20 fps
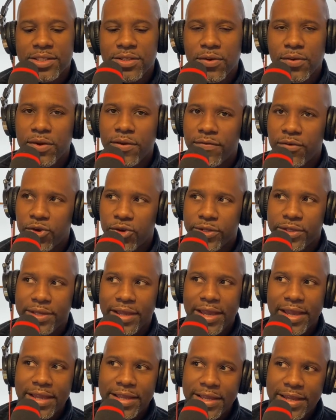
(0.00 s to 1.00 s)
So if you're
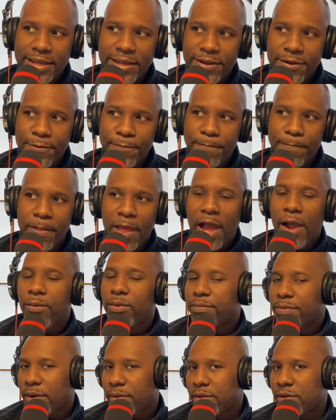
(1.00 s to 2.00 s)
dating, I
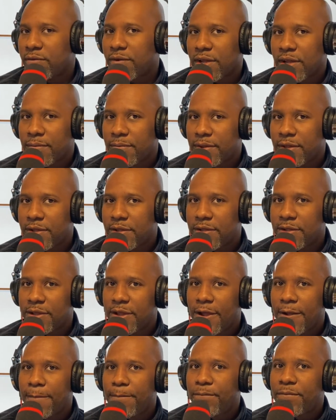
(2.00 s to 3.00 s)
would probably recommend
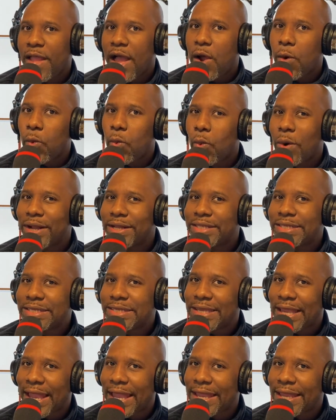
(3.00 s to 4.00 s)
not
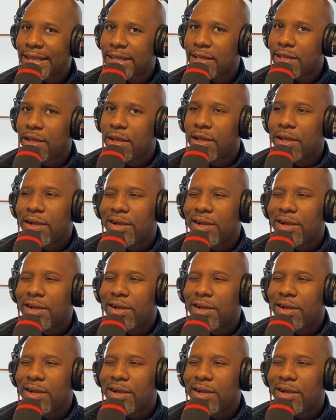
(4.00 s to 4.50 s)
one cake,